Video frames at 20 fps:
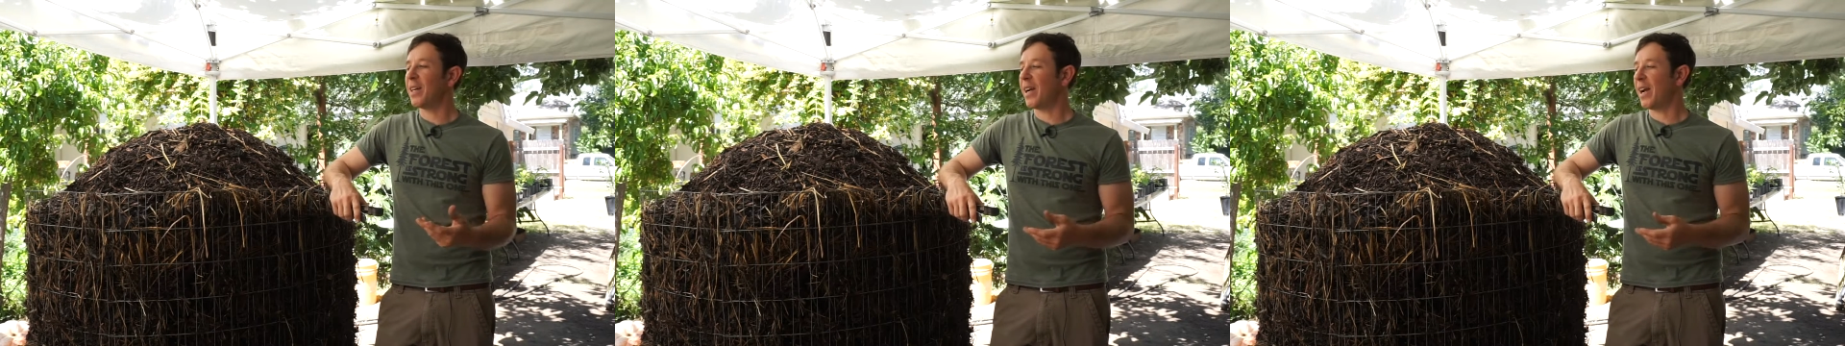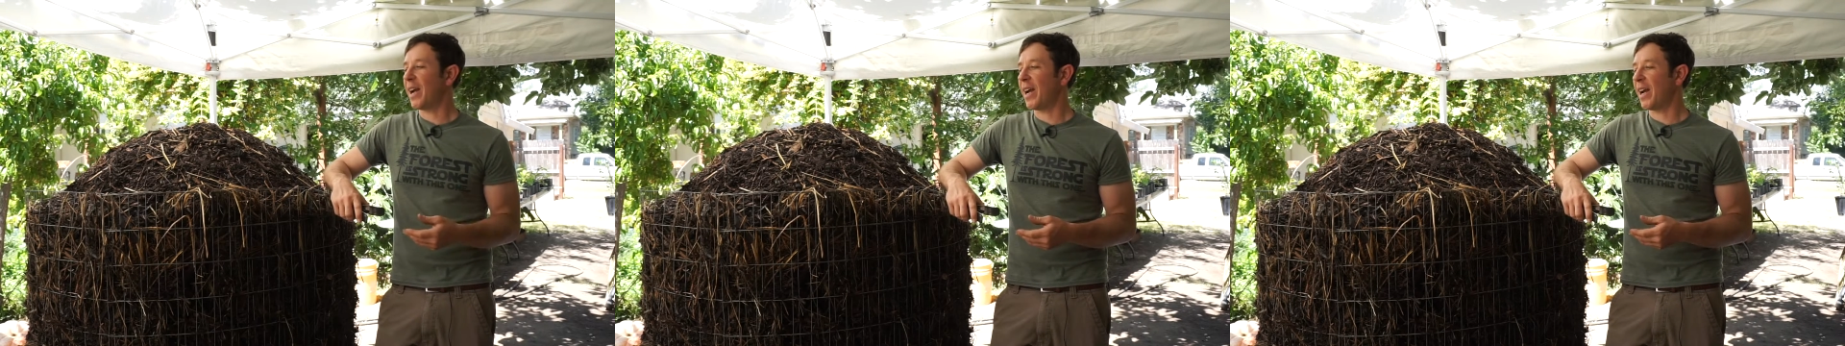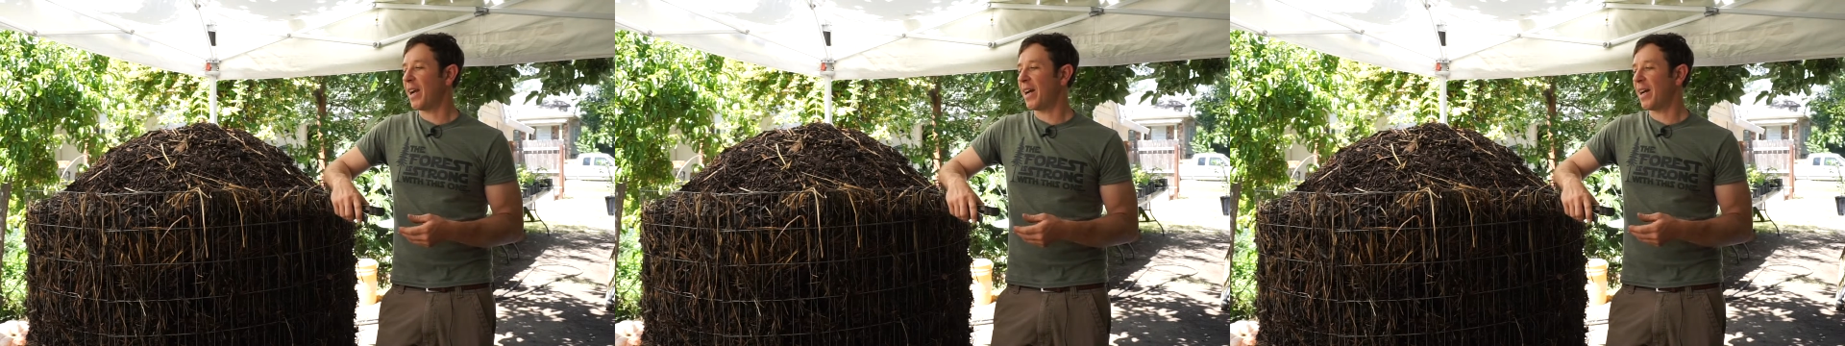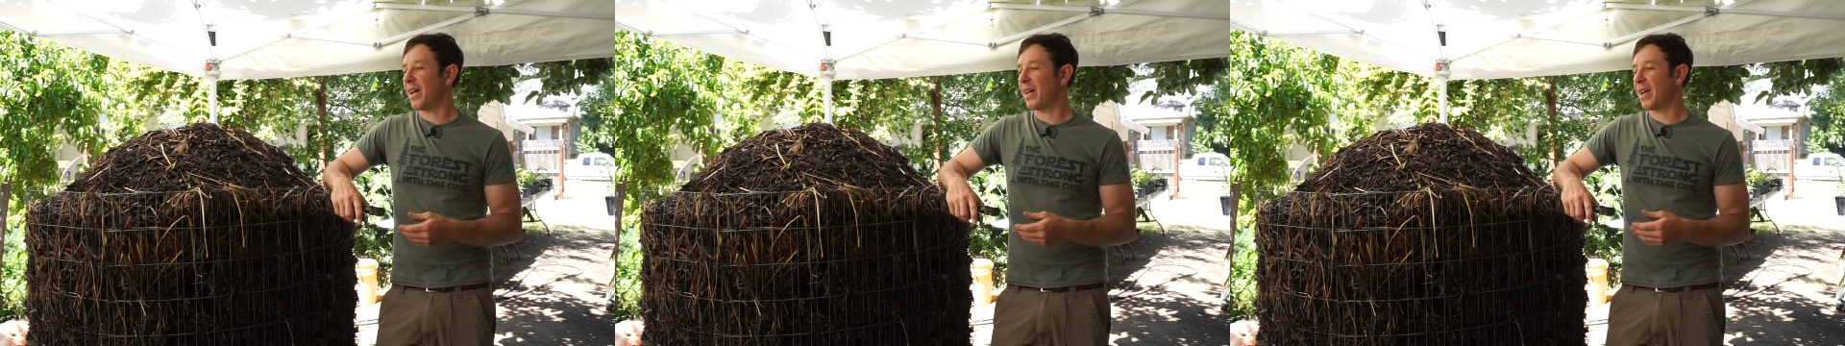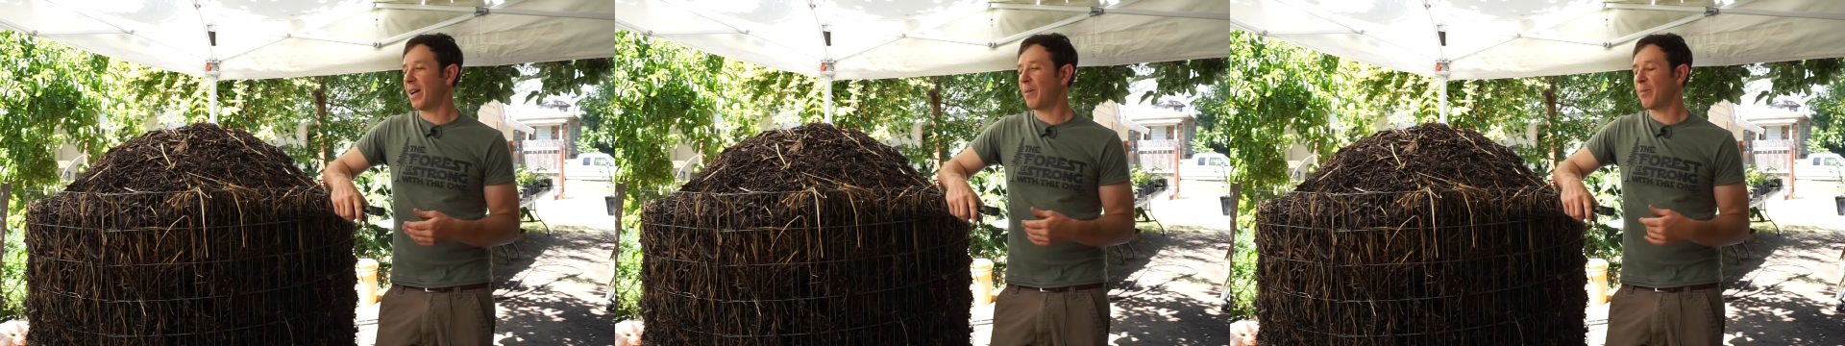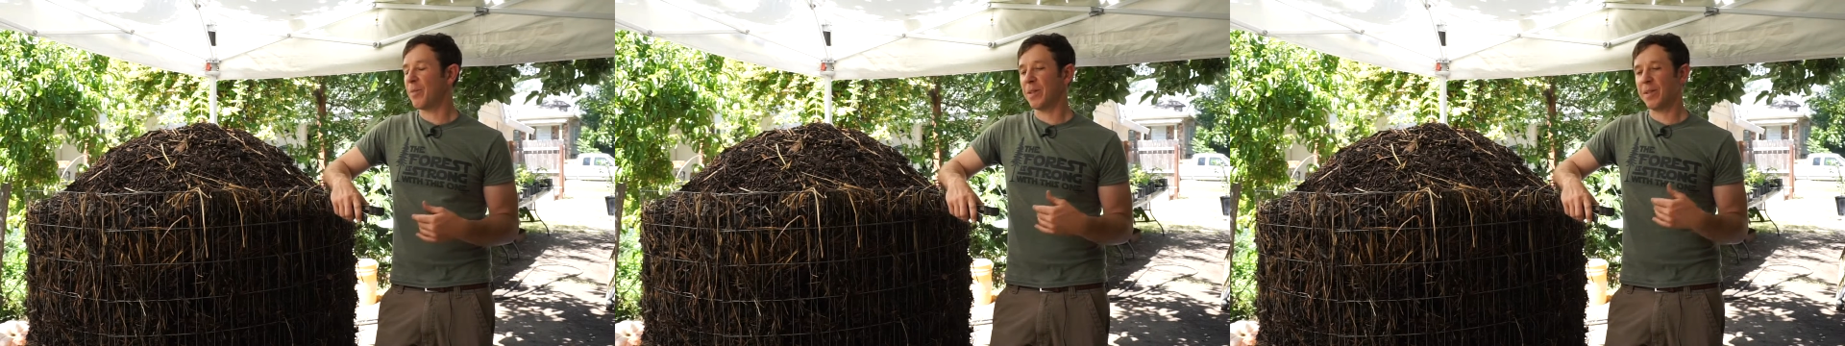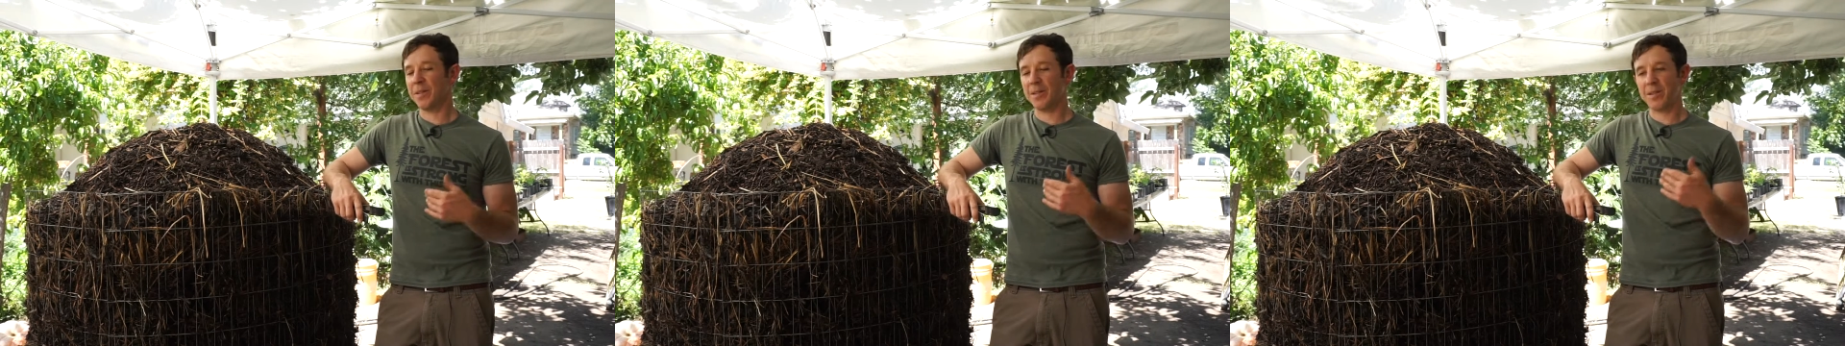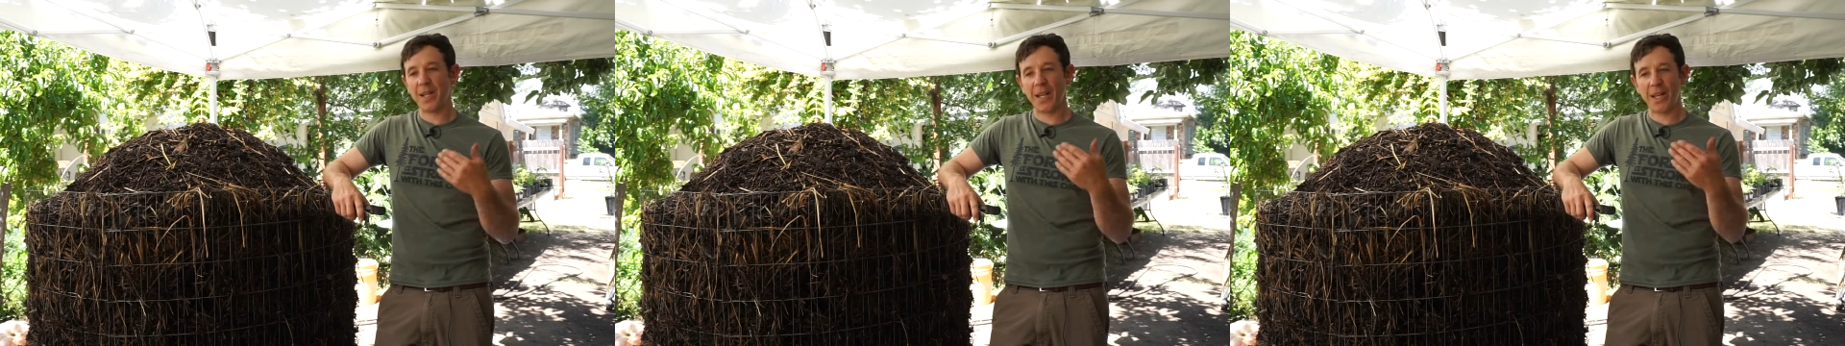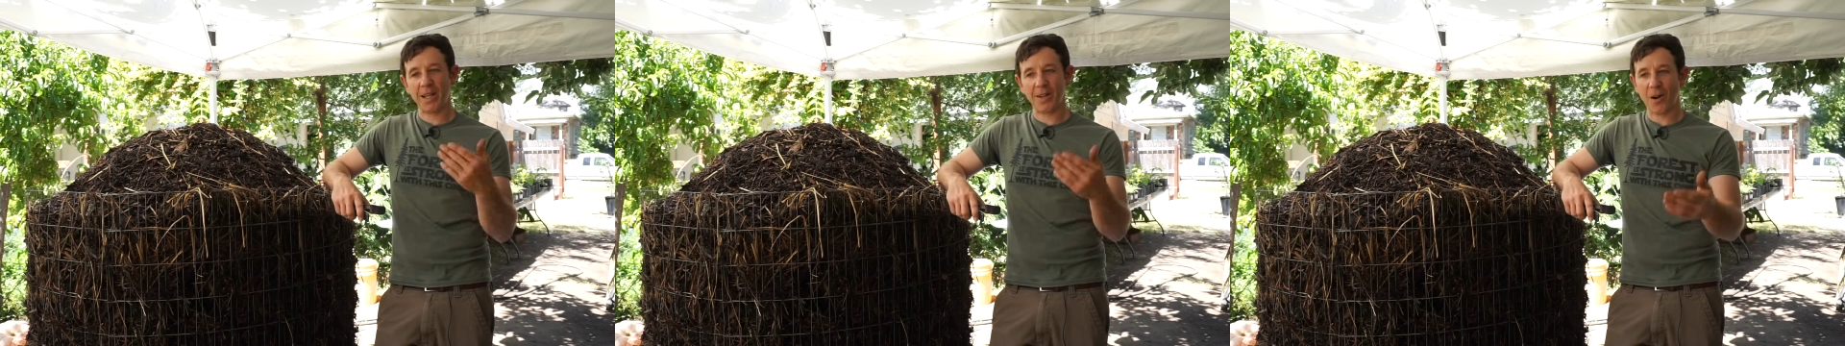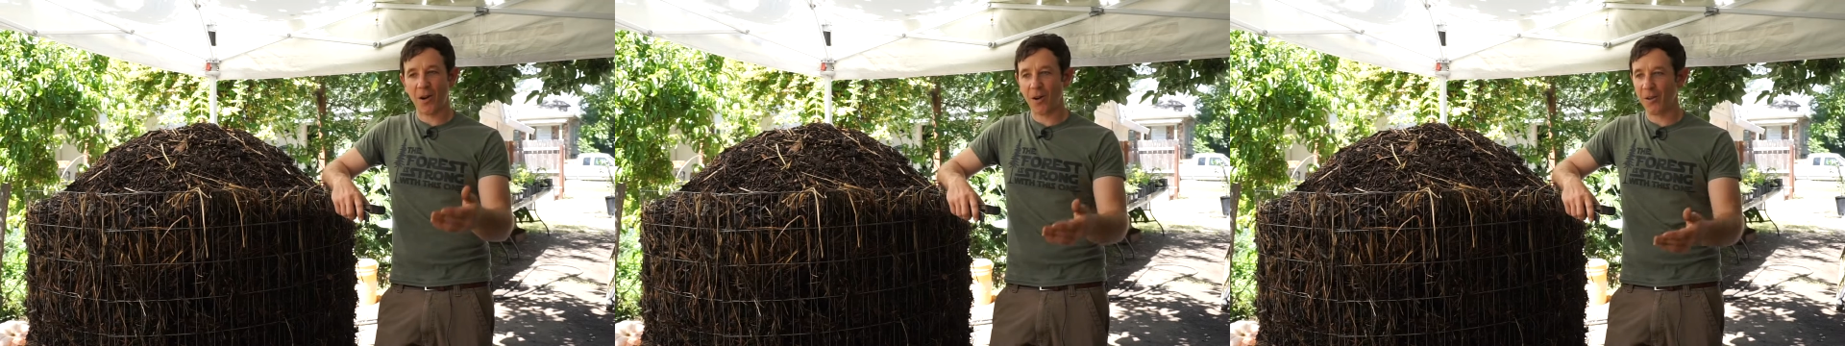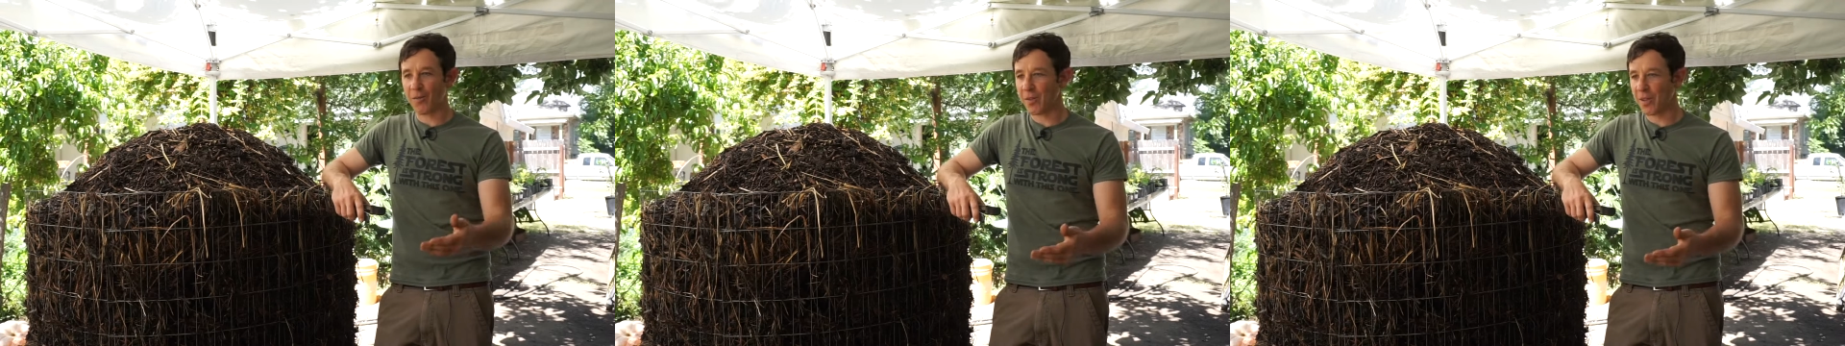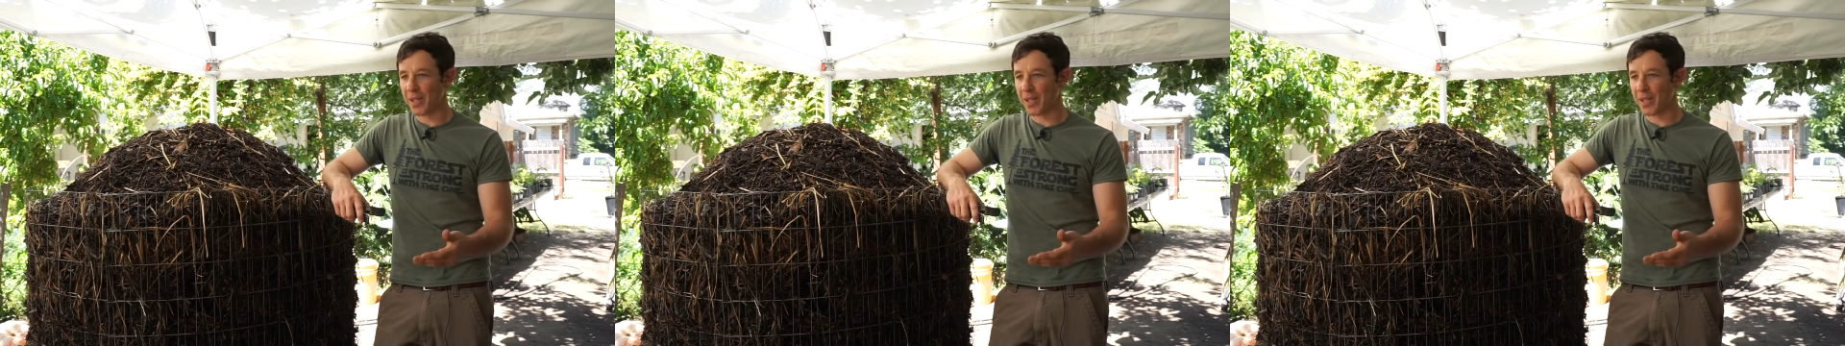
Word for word: and I've been taking all of